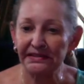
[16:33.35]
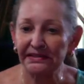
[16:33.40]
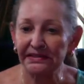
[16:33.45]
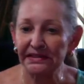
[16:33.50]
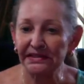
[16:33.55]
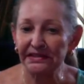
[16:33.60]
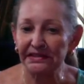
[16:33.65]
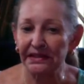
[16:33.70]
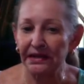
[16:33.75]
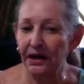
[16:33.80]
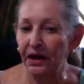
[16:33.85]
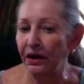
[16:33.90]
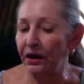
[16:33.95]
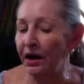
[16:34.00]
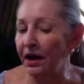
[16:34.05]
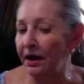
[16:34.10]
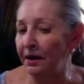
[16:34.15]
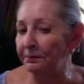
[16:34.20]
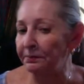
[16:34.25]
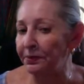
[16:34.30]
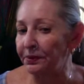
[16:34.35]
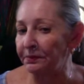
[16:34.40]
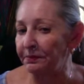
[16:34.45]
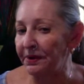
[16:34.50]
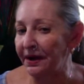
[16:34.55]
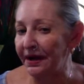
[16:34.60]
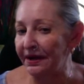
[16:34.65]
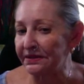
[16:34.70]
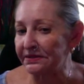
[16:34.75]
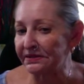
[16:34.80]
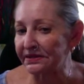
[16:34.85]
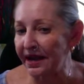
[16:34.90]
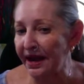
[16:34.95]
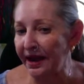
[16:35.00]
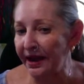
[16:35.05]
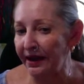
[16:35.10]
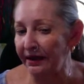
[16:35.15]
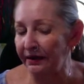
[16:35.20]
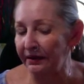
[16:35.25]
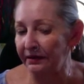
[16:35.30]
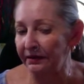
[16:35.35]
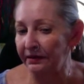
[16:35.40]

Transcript: this and I'll compromise that.